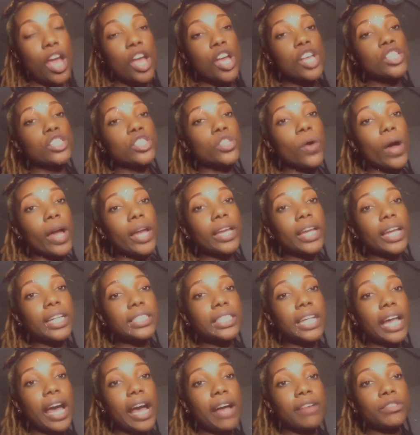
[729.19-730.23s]
So I guess I
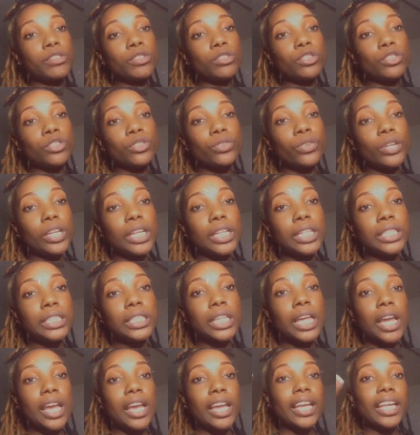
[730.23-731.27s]
have to treat
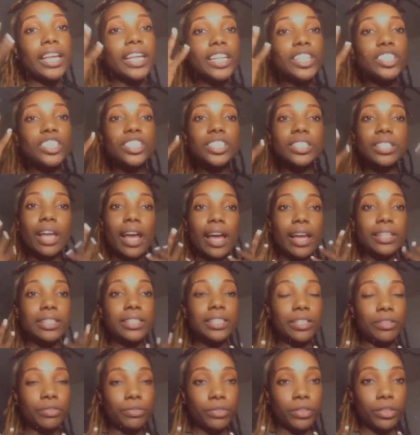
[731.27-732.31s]
each side
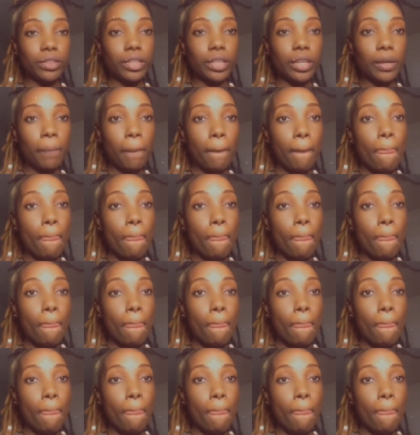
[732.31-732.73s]
differently.